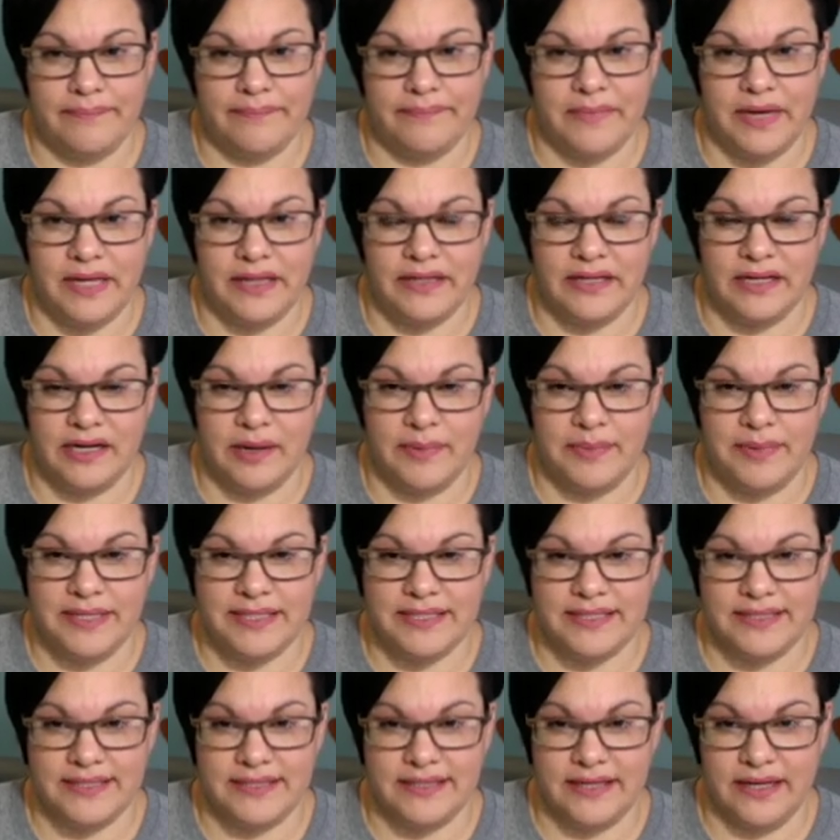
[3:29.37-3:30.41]
And then I pieced
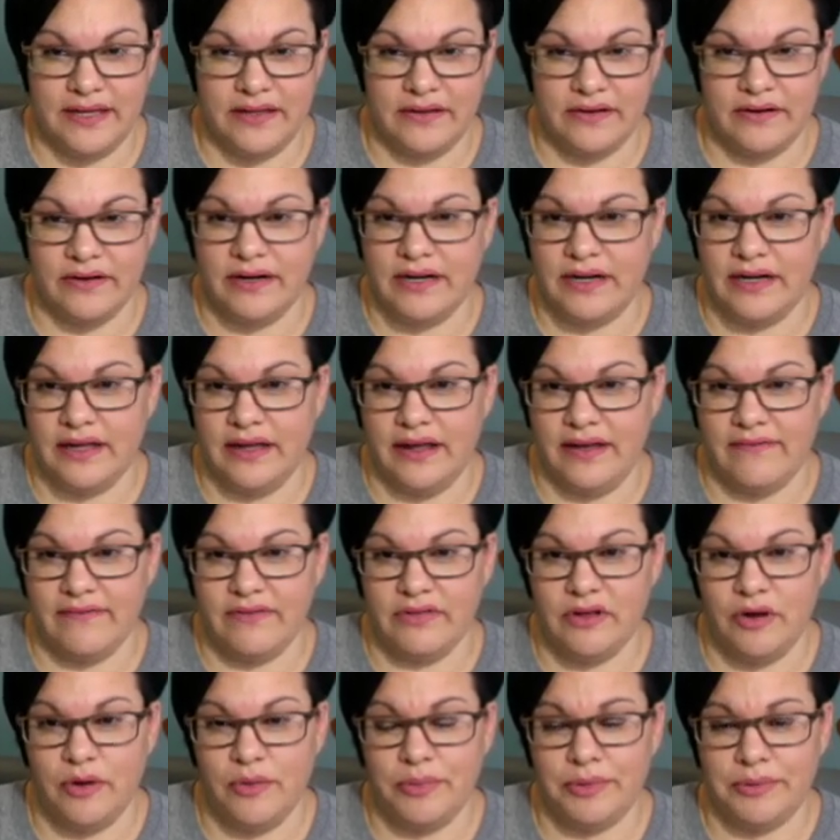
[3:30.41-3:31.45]
it together in an
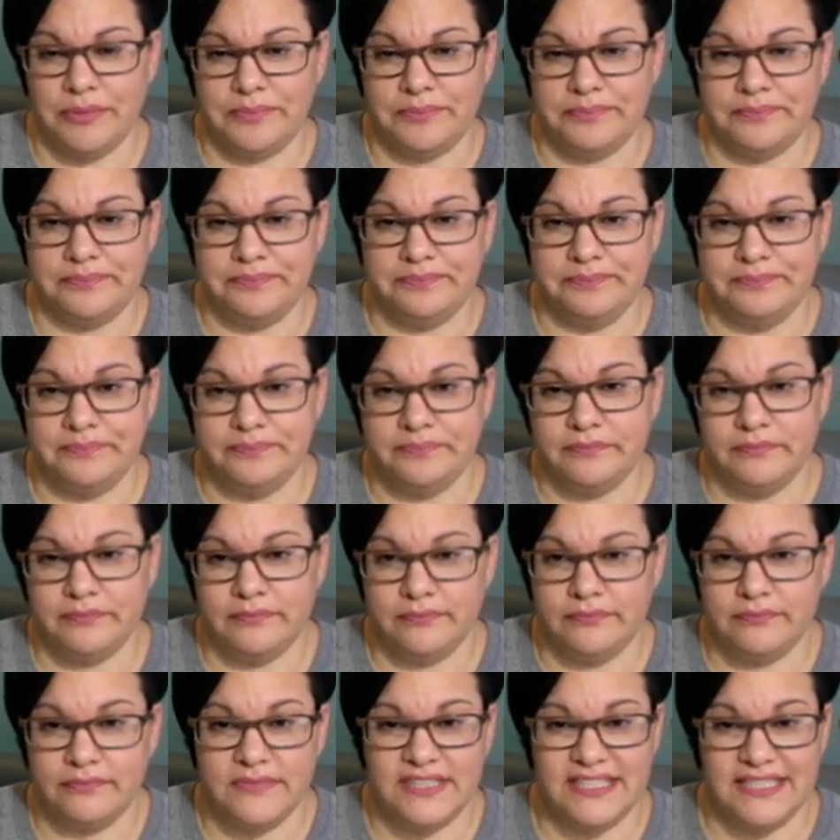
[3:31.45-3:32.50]
envelope
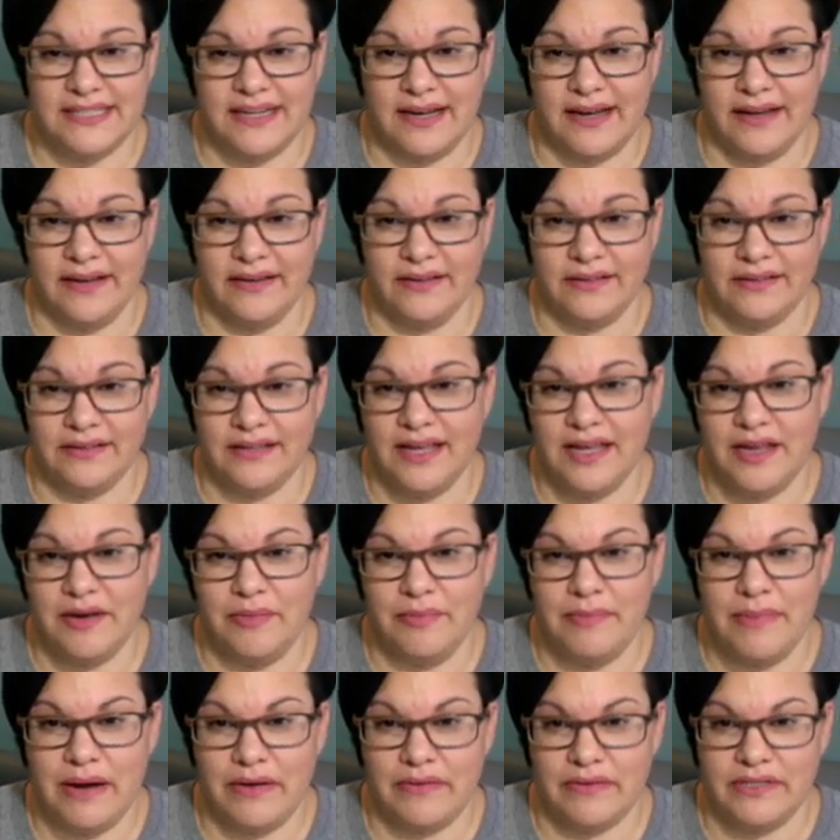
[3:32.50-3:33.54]
style
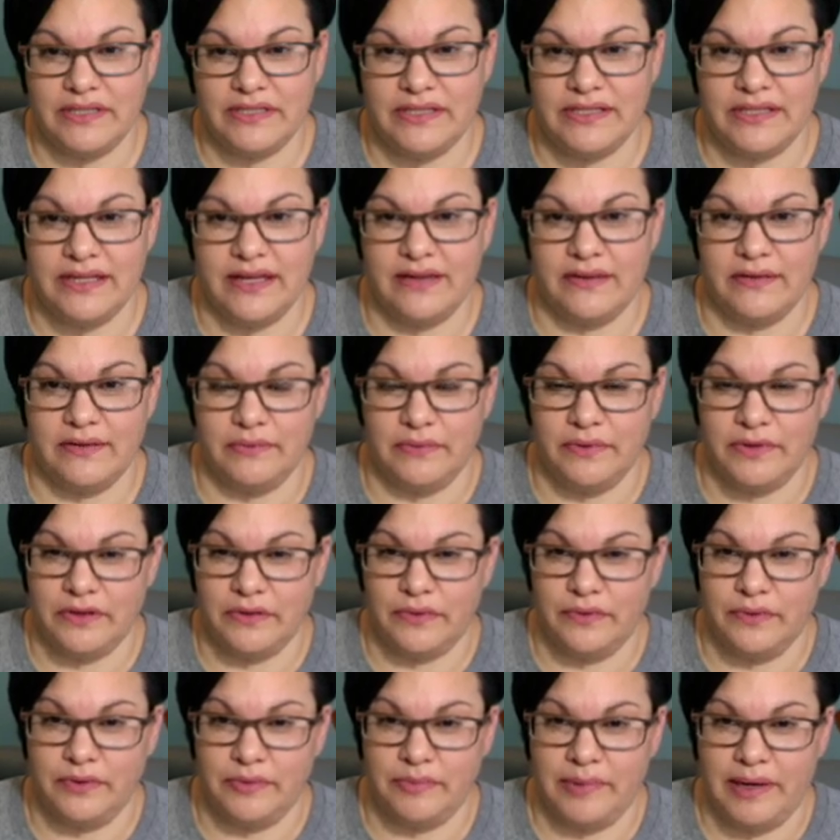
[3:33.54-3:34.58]
and bound it together with
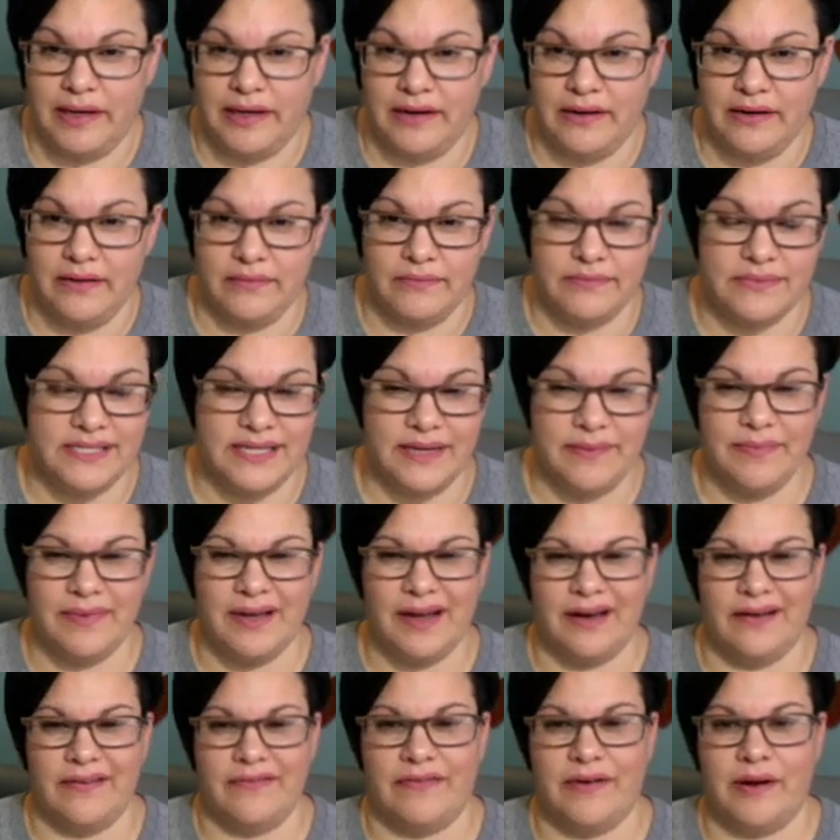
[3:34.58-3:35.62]
quilt batting. Same
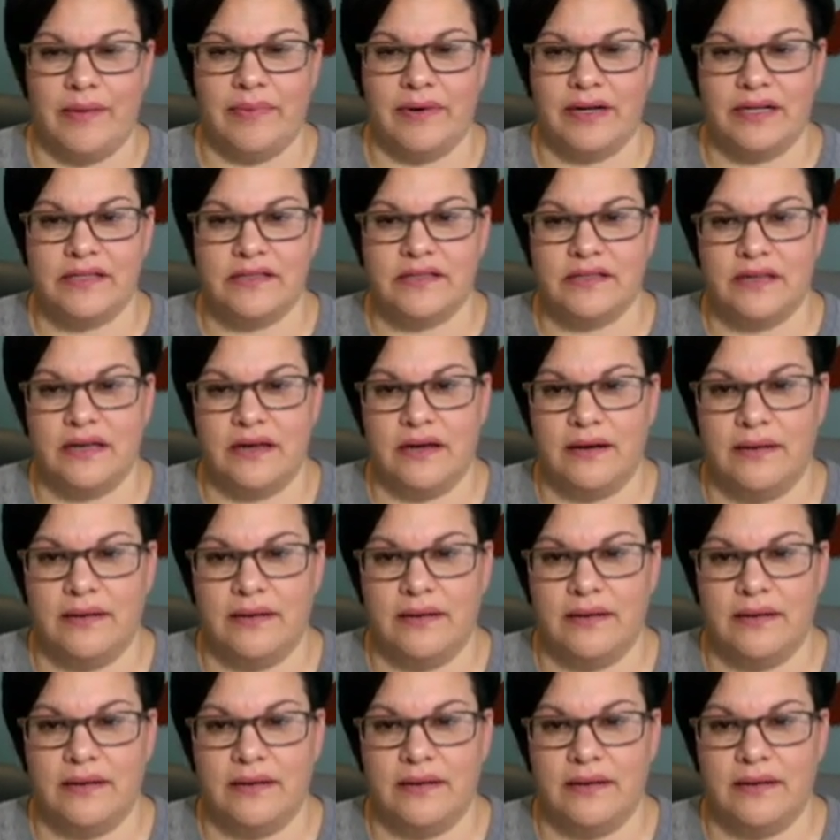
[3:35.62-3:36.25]
kind of fabrics.